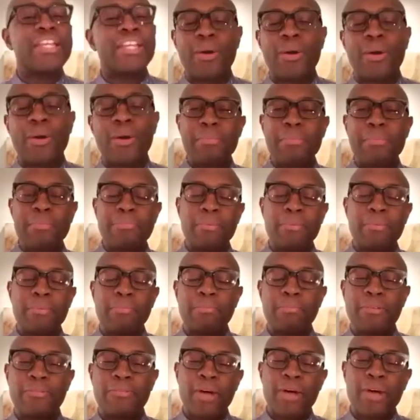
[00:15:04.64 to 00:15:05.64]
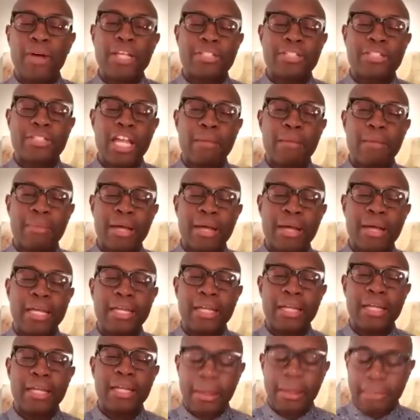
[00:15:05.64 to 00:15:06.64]
You know what? Before I share
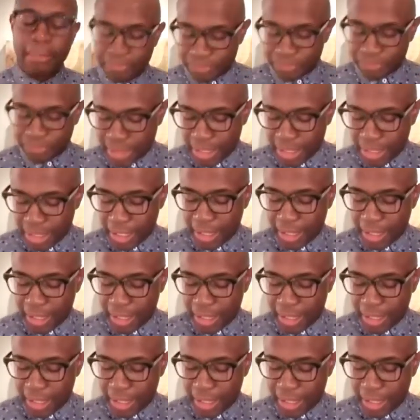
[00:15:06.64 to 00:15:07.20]
my um,